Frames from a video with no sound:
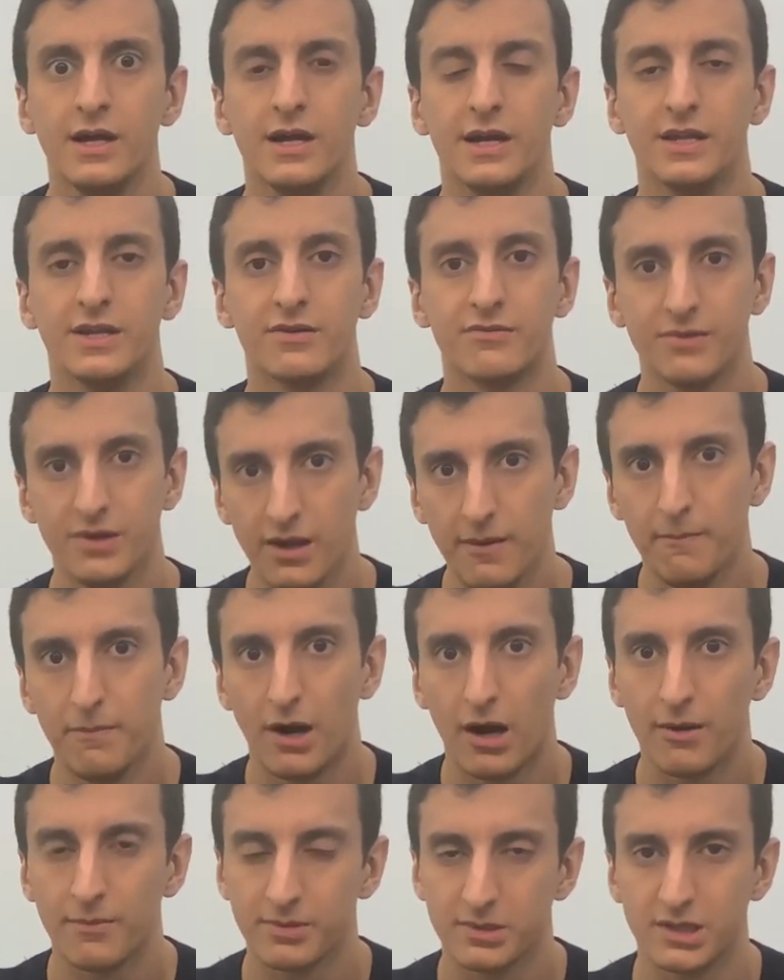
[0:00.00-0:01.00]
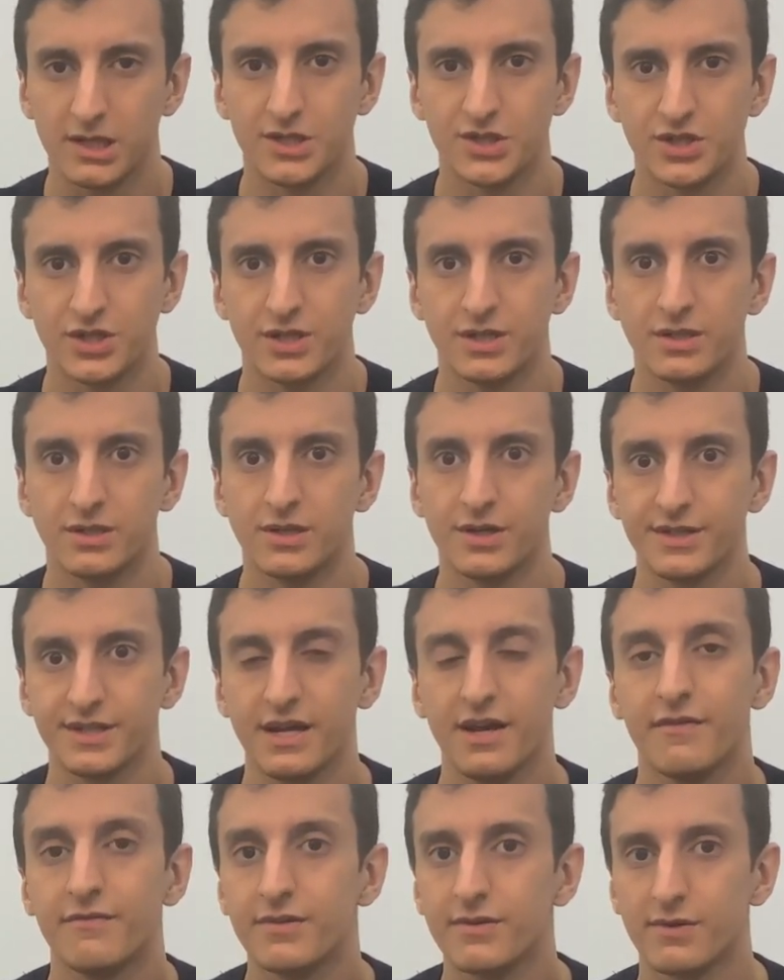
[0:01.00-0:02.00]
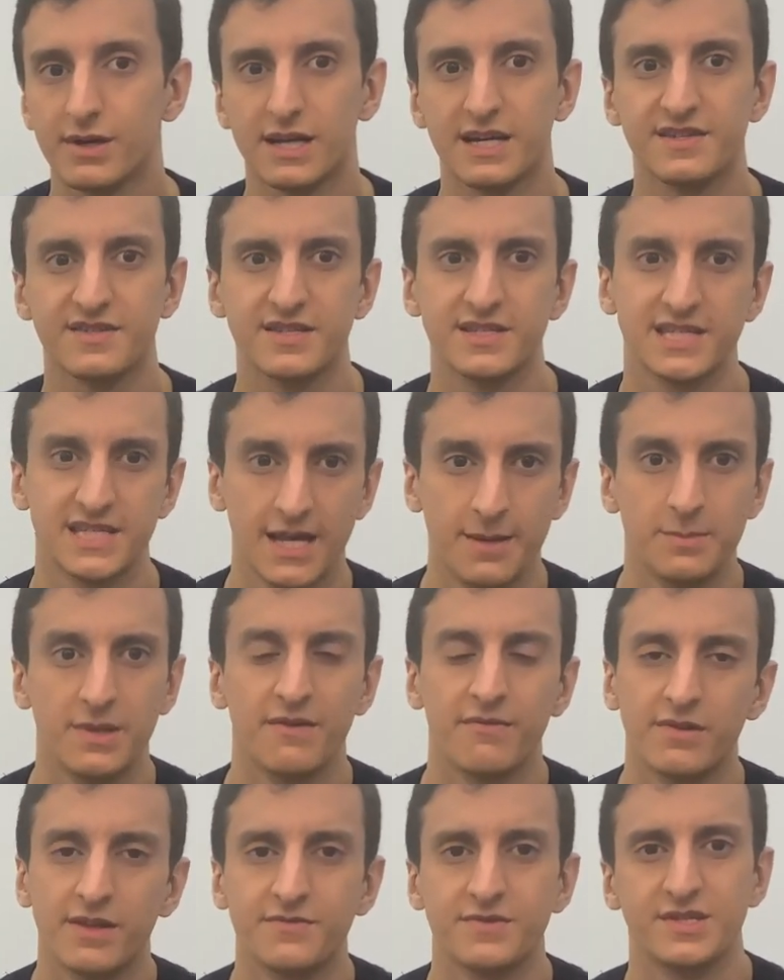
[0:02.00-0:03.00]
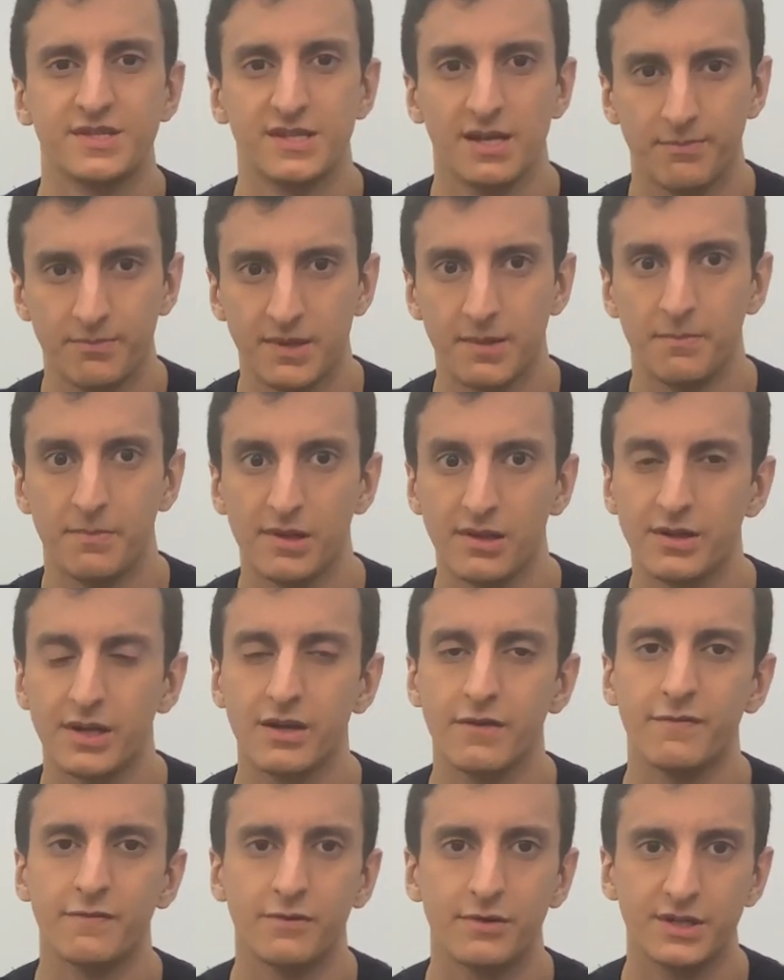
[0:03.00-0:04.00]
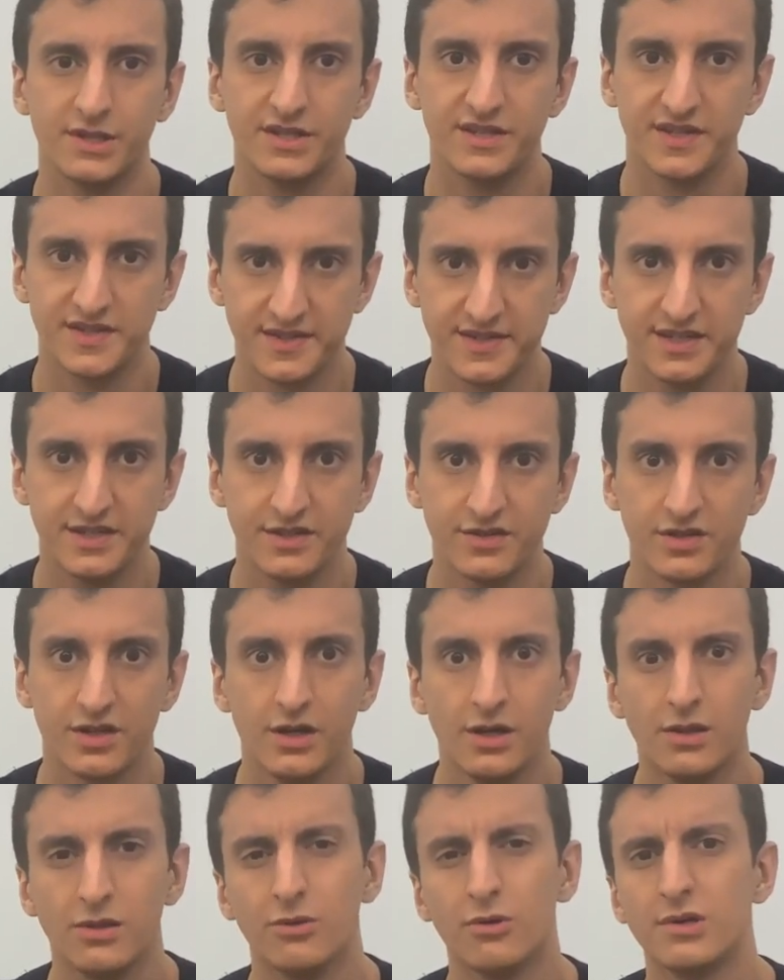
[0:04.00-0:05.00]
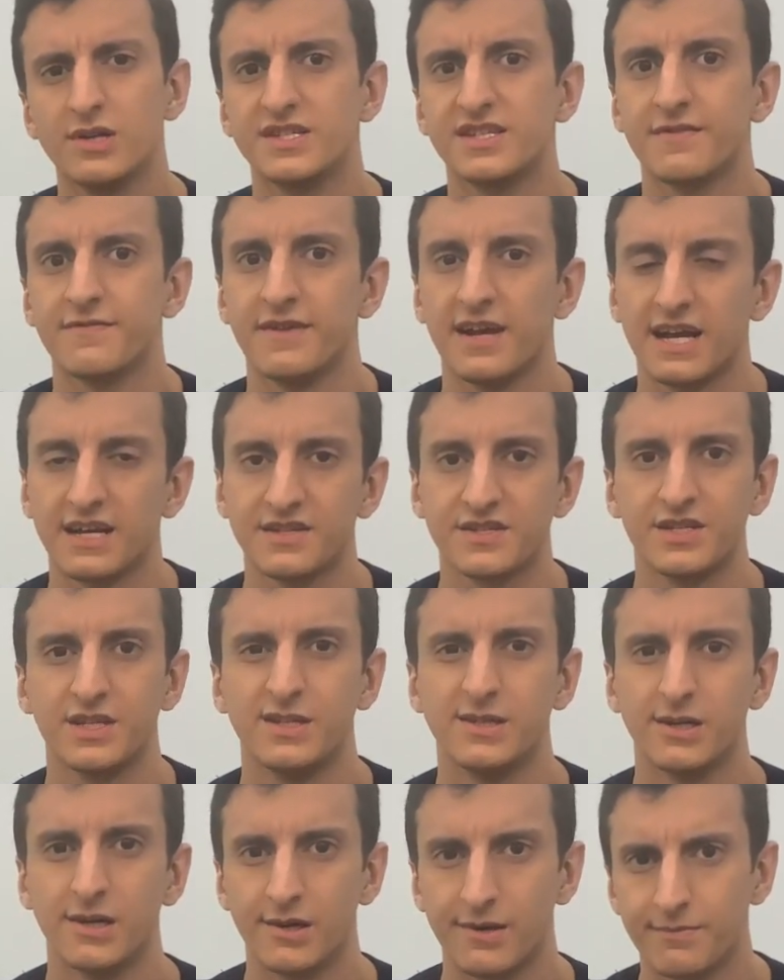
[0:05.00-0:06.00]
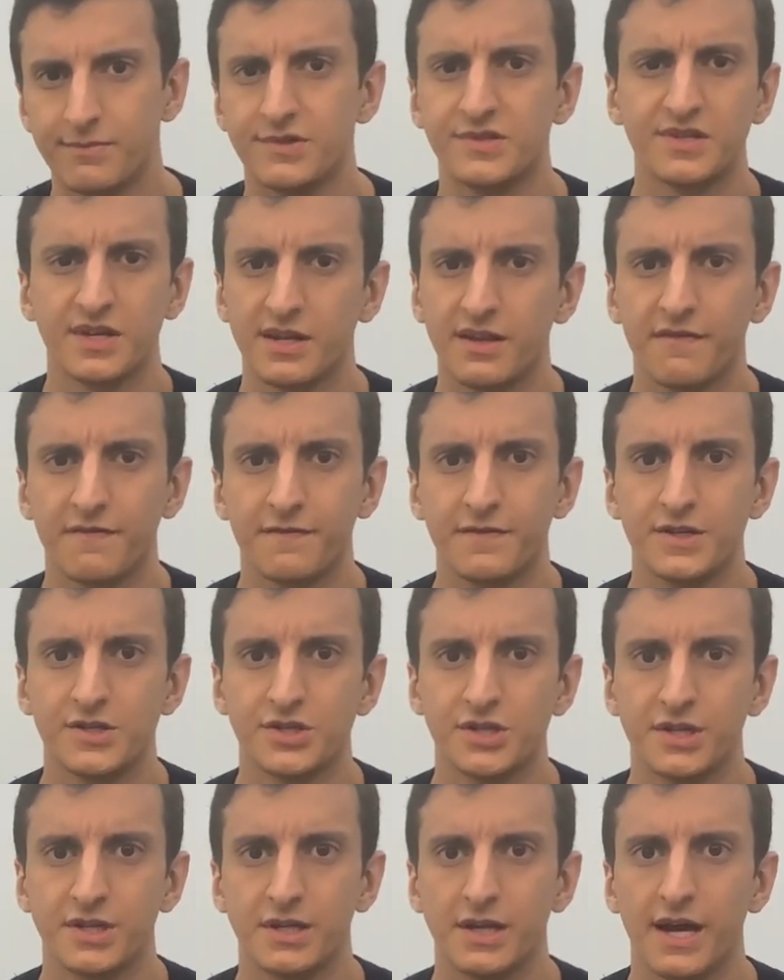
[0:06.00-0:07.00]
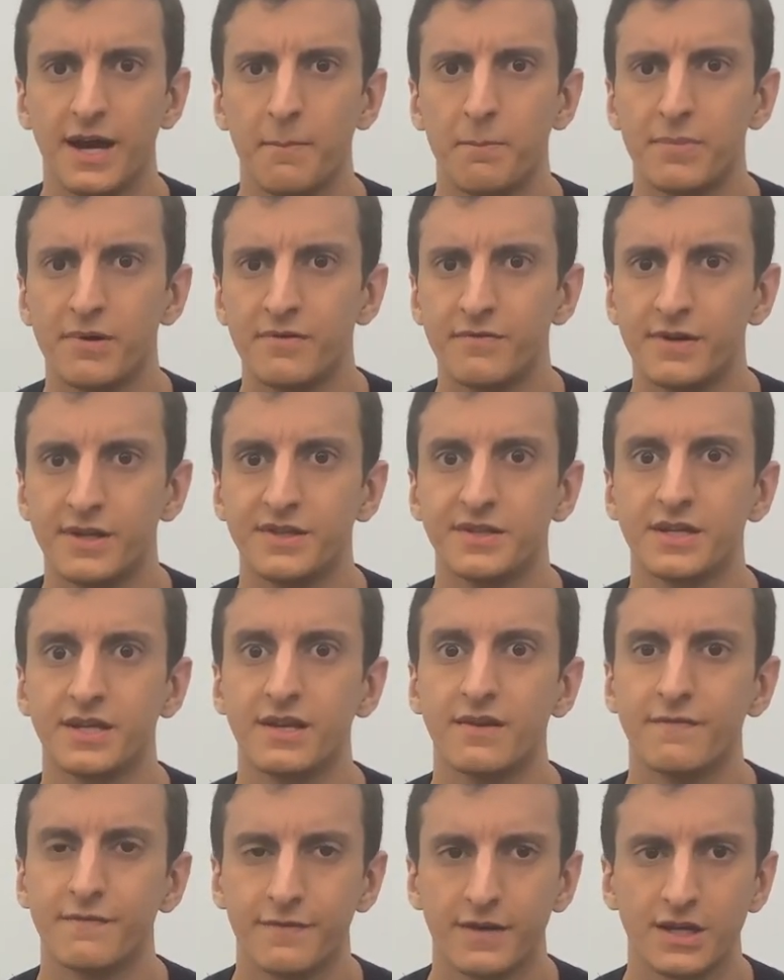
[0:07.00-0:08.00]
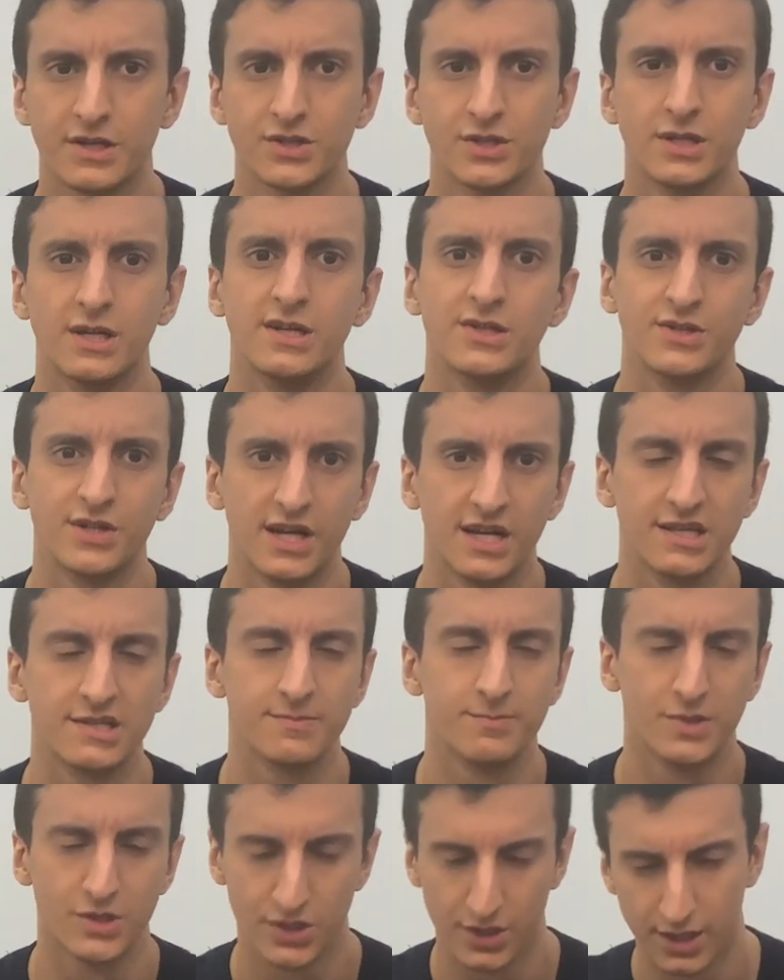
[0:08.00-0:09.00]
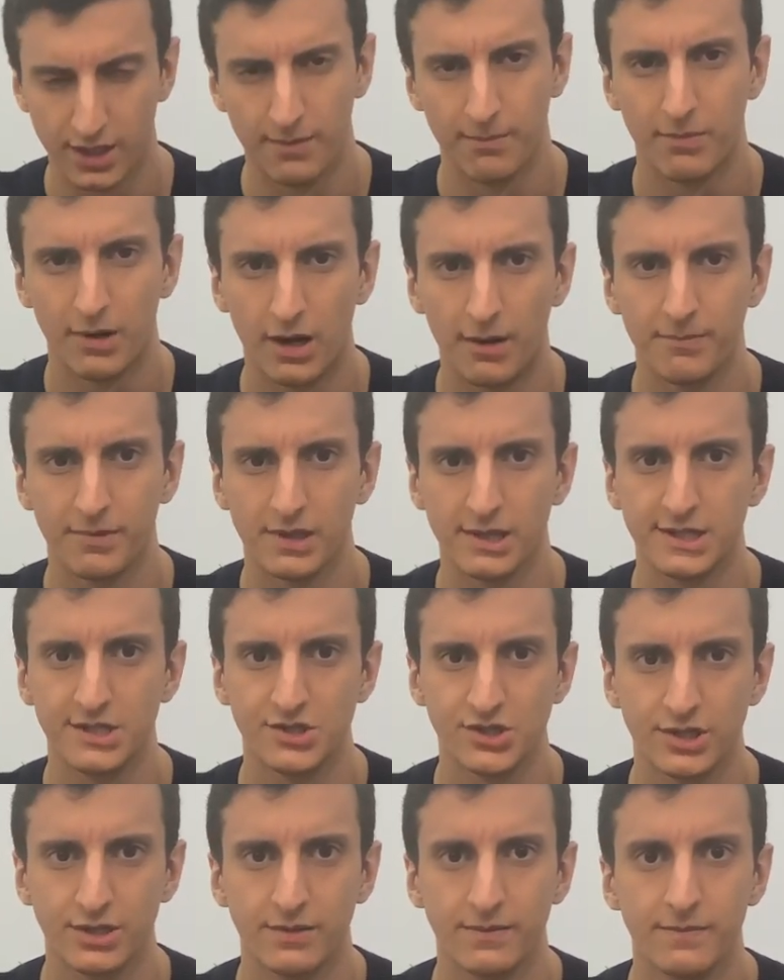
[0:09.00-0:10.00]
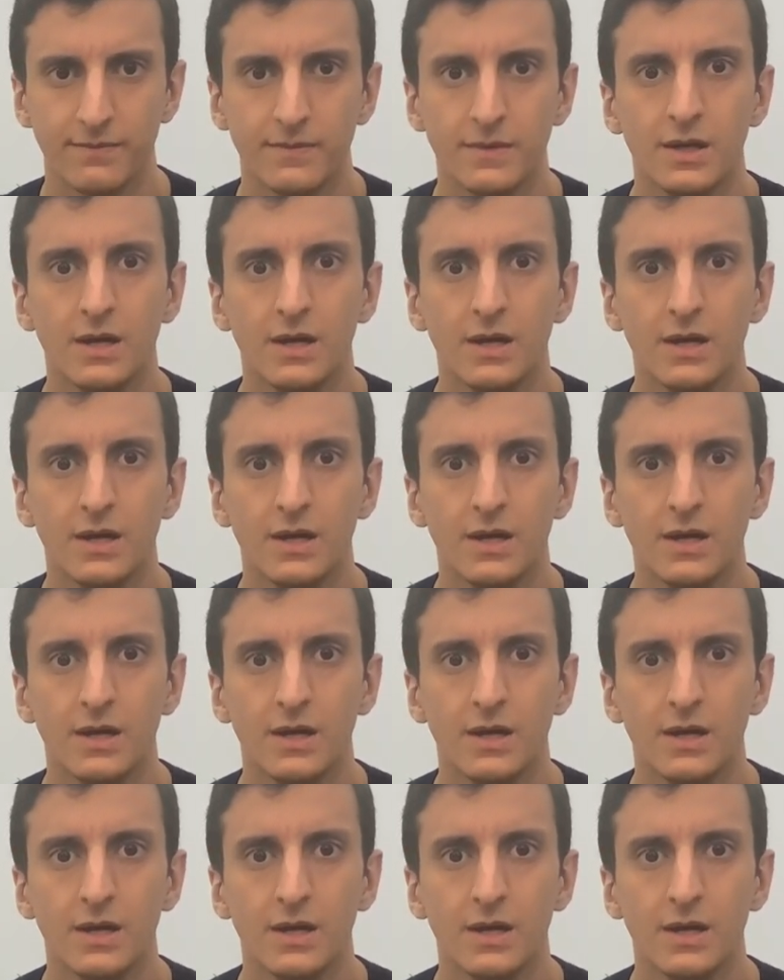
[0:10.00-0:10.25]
In a real population, not everyone has the same level of susceptibility for a disease, nor is a vaccine 100% efficient at preventing infection and transmission in a population.